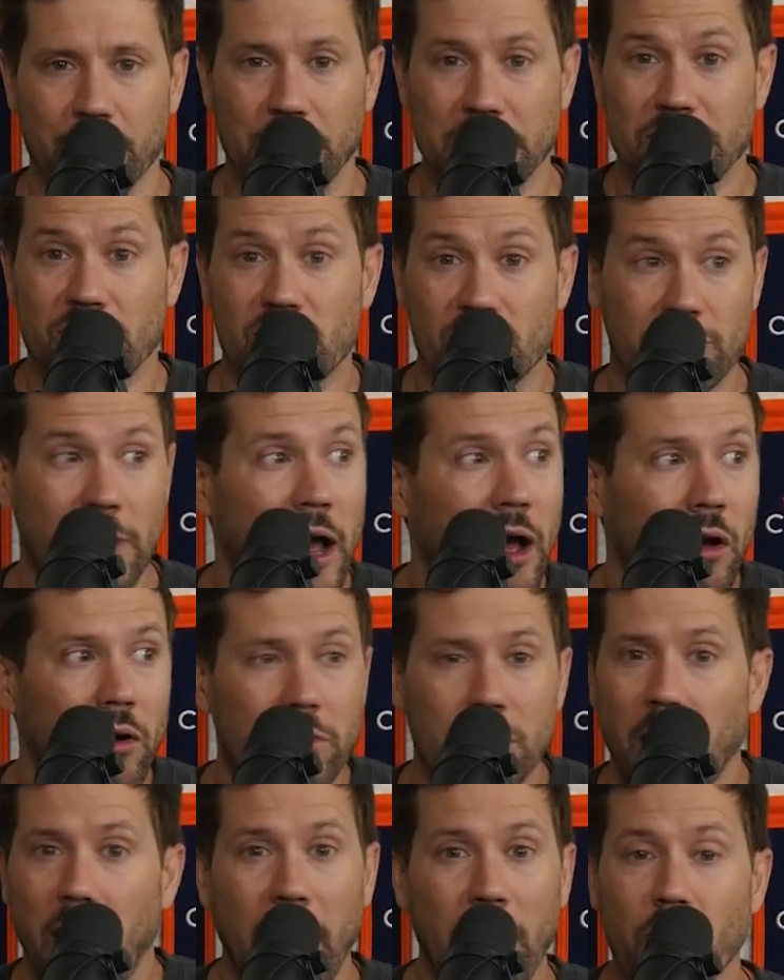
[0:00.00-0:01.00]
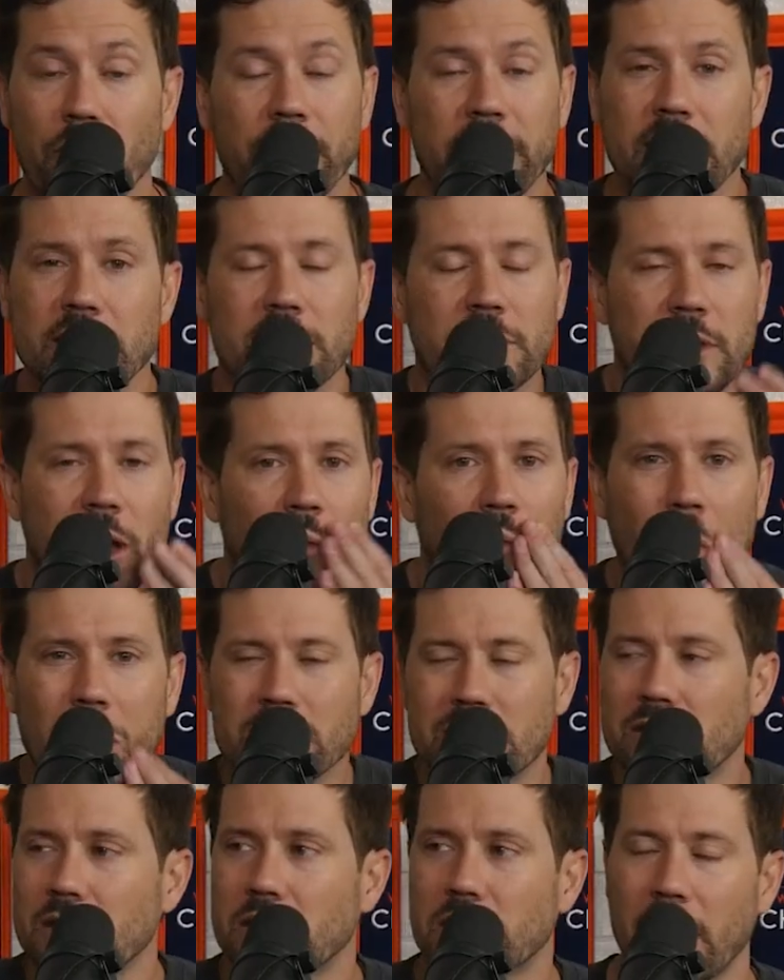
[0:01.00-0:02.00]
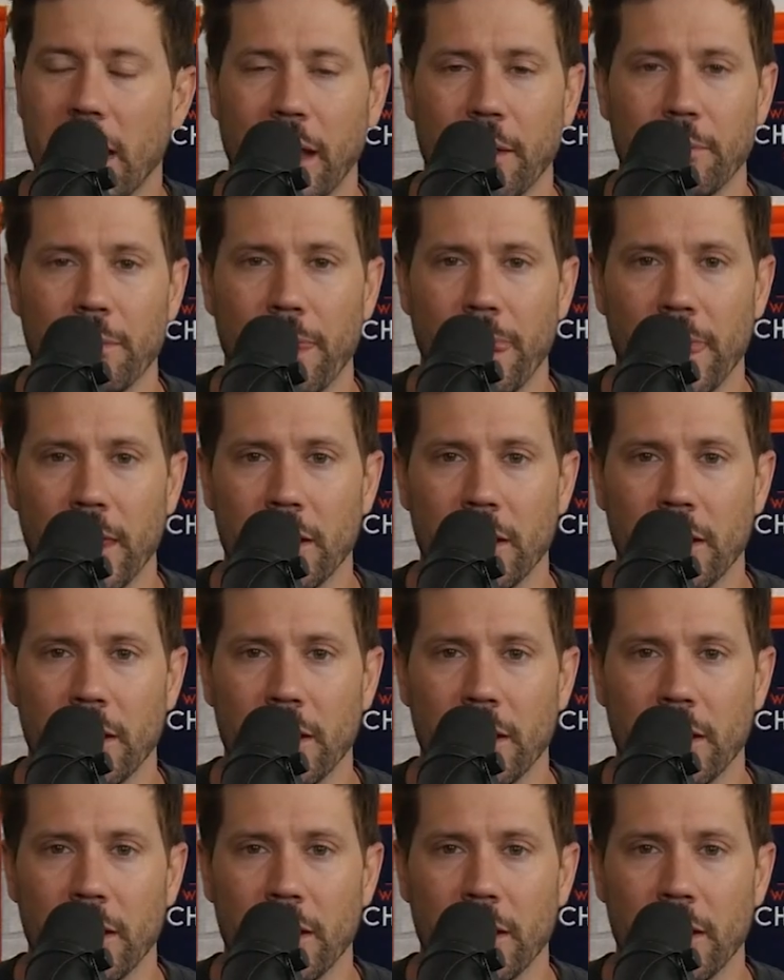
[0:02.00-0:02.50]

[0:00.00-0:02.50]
But Stroud, I don't think he did that once this game.